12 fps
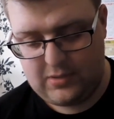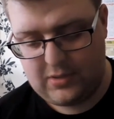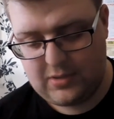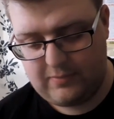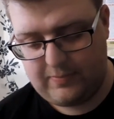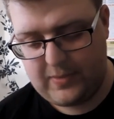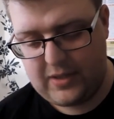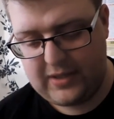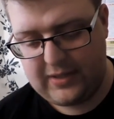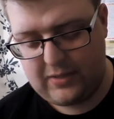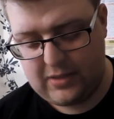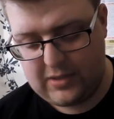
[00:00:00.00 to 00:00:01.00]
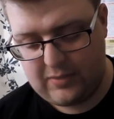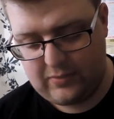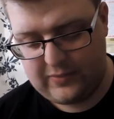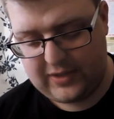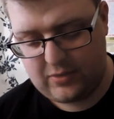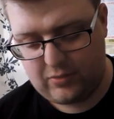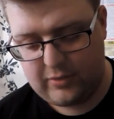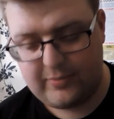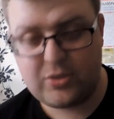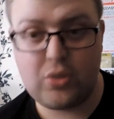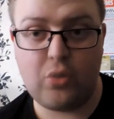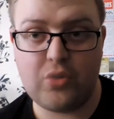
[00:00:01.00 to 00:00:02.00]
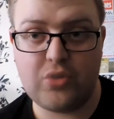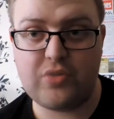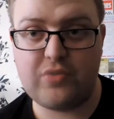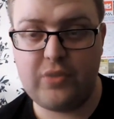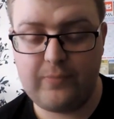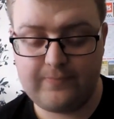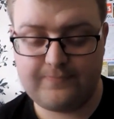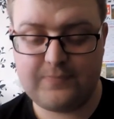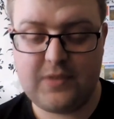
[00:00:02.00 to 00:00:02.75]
You can buy, they call them a torque screw,